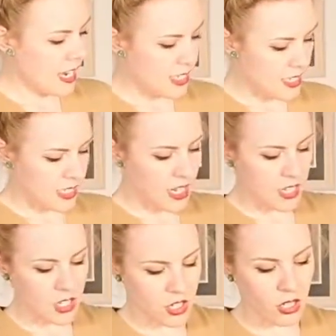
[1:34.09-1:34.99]
since it's
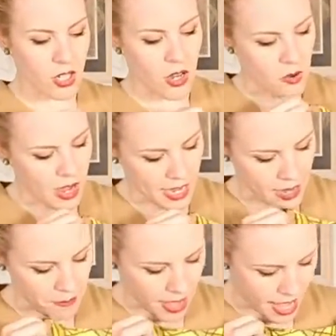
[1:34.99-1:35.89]
got such a low
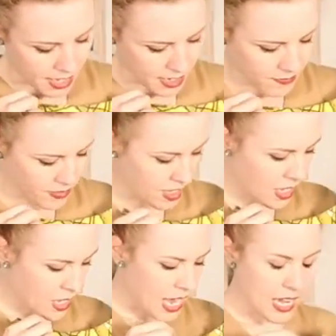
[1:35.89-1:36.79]
hanging back.
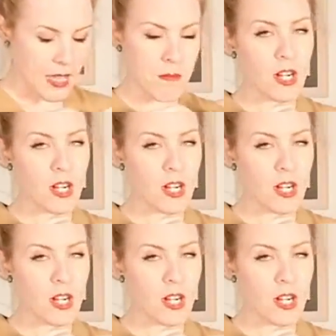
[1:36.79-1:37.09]
And I